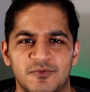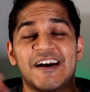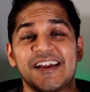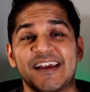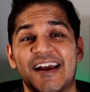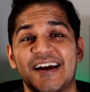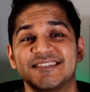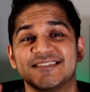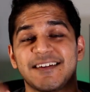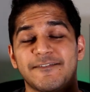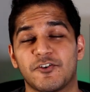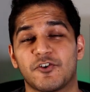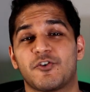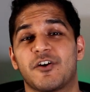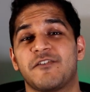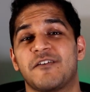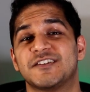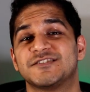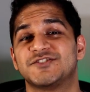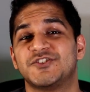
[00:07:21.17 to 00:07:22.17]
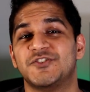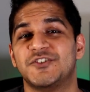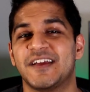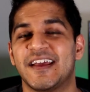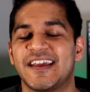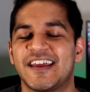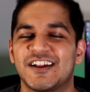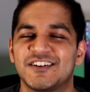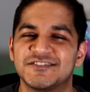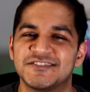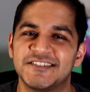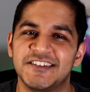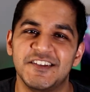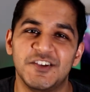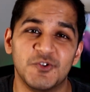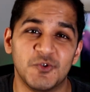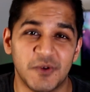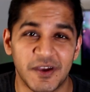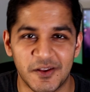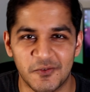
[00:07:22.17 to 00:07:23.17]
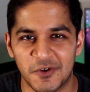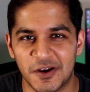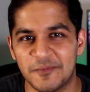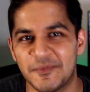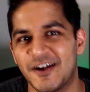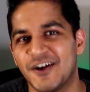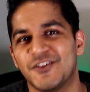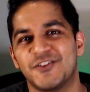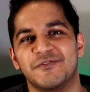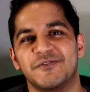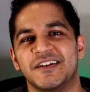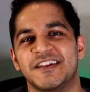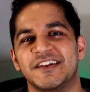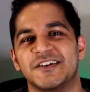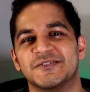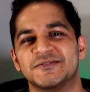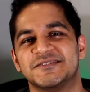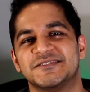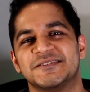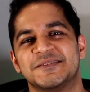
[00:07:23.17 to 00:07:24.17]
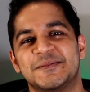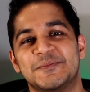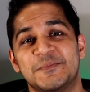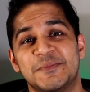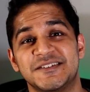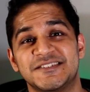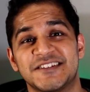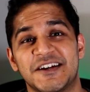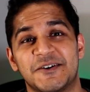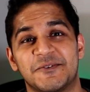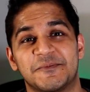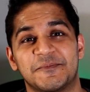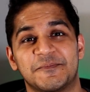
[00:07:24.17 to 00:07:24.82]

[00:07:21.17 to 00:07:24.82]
All right, guys, have a great rest of your day, and I'll see you in one of my other videos. Peace out.